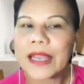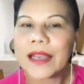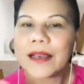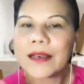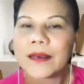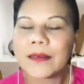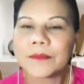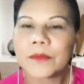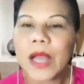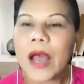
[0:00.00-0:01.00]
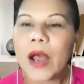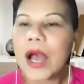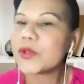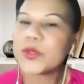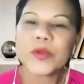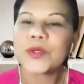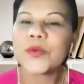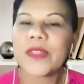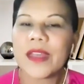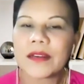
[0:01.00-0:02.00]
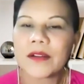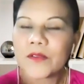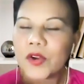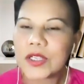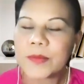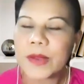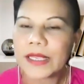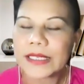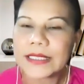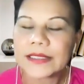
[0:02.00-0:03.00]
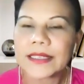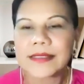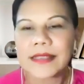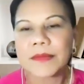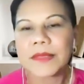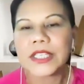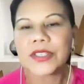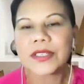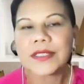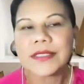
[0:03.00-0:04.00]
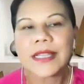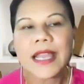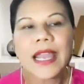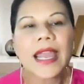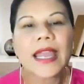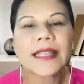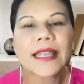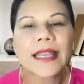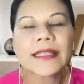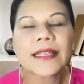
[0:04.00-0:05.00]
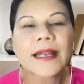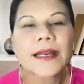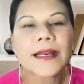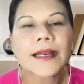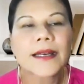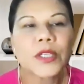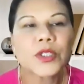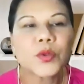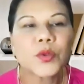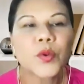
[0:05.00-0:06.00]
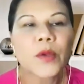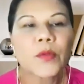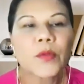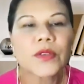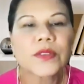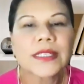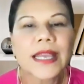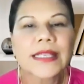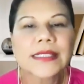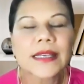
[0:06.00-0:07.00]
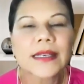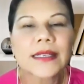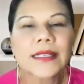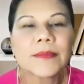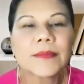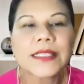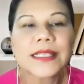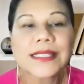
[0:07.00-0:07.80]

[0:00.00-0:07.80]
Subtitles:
how do we do that? Of course, by clinical examination. And then we do what we consider as imaging